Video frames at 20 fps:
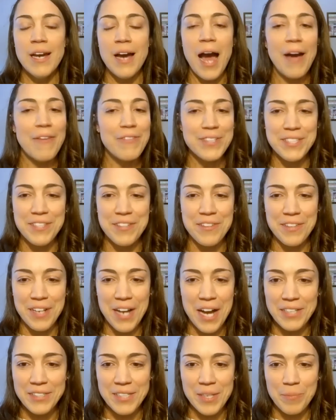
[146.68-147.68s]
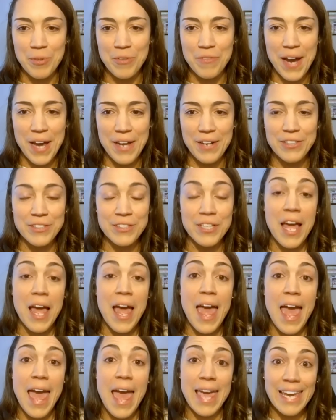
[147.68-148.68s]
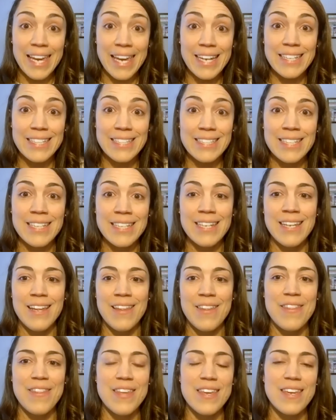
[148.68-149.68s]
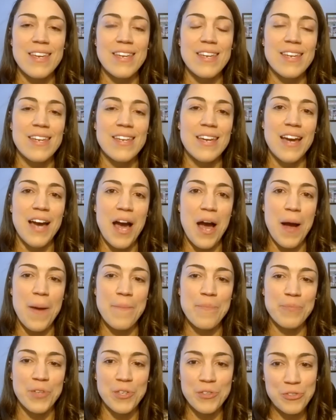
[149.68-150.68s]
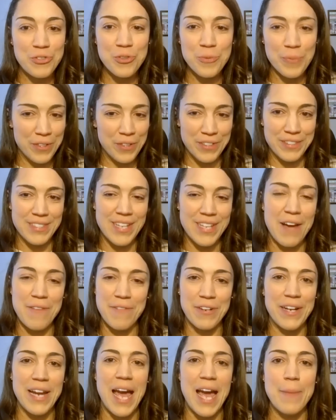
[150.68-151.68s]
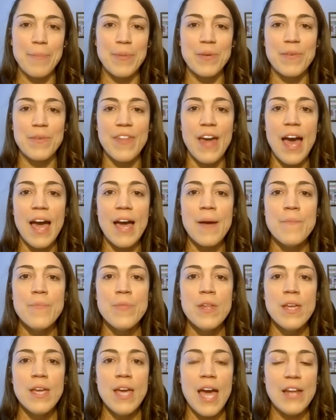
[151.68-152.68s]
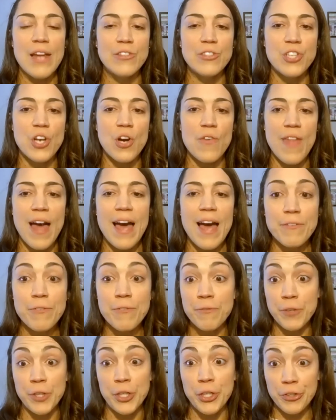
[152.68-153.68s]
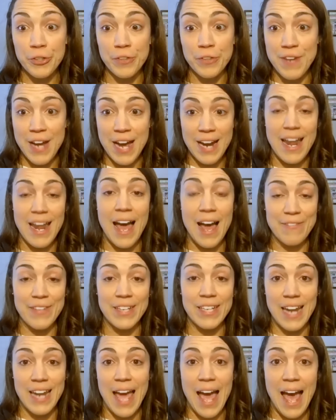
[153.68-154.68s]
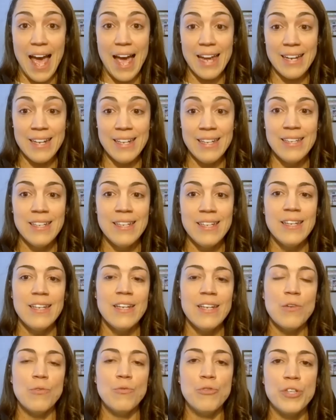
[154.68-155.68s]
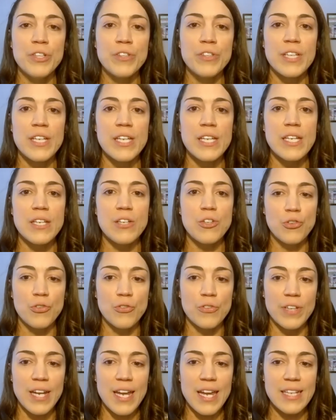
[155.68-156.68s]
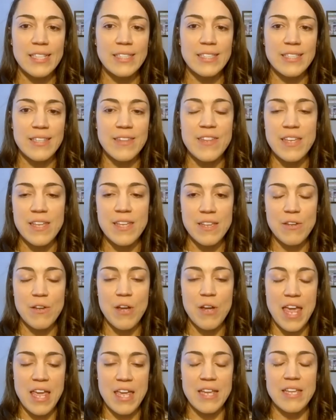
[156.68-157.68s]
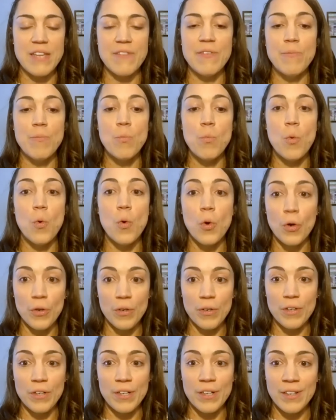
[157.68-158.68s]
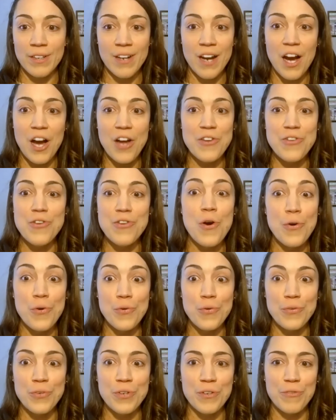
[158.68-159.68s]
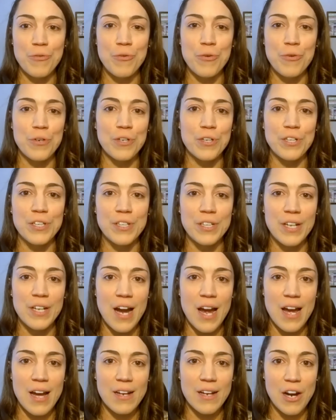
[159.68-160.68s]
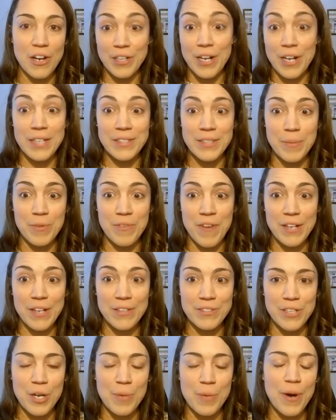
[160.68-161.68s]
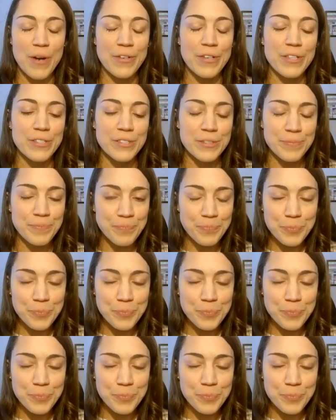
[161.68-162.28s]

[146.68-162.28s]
obviously the content providers and the consumer is not very happy with that. And so that fear of not having an ad really creates the even more unknown for our content providers and our partners.